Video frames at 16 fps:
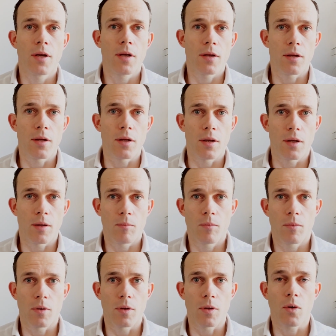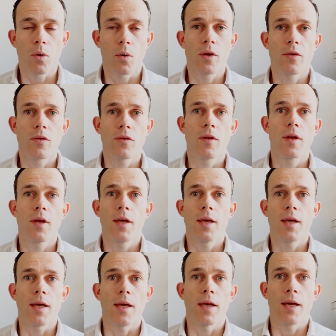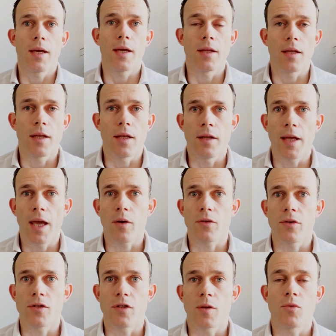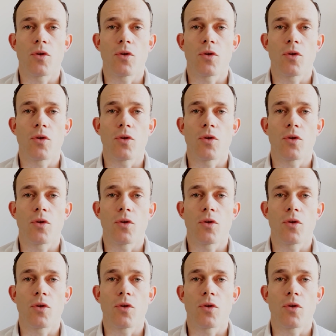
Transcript: the the coins uh, in the, in the ecosystem.